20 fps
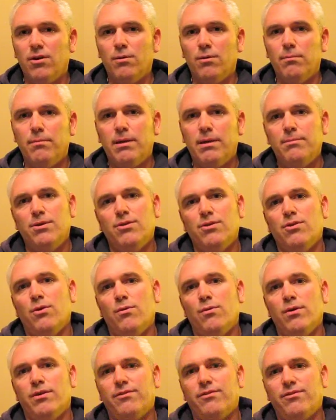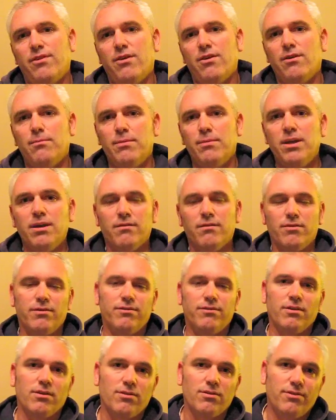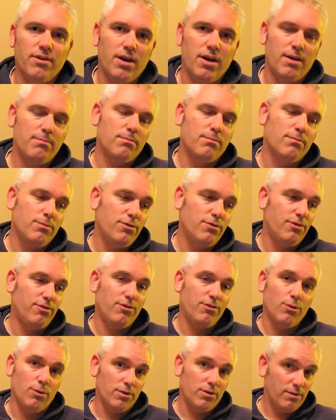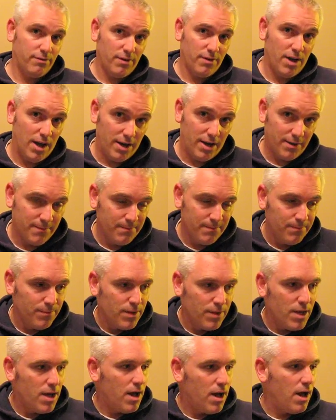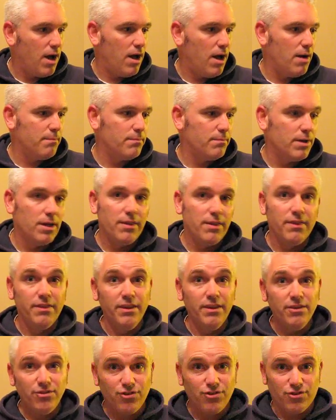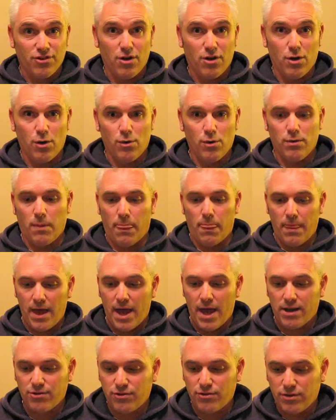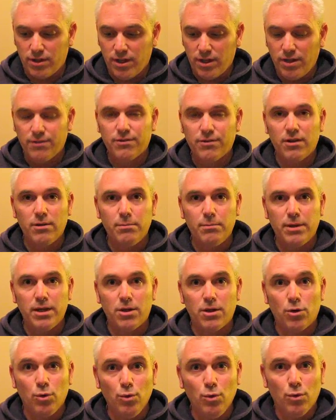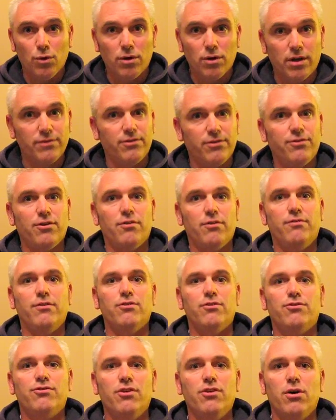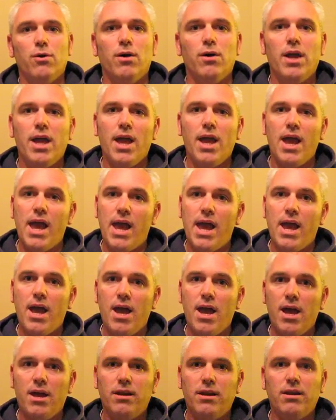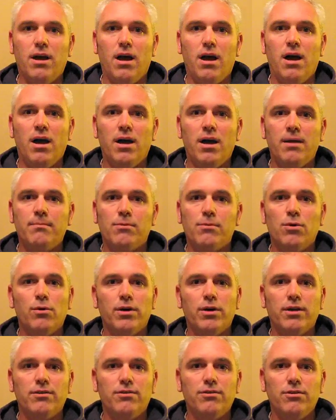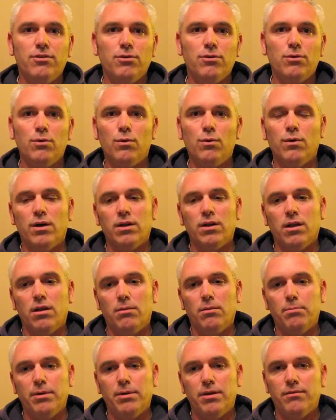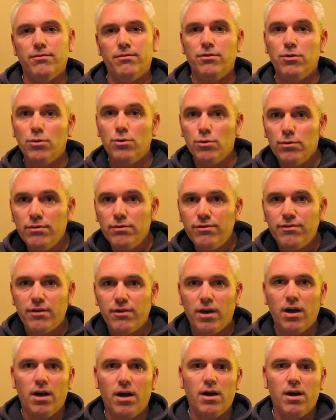maybe you don't want to stare at me every single time, which is totally fine. This show actually is going to be cool because it's our first show, and I'm going to do a little bit of news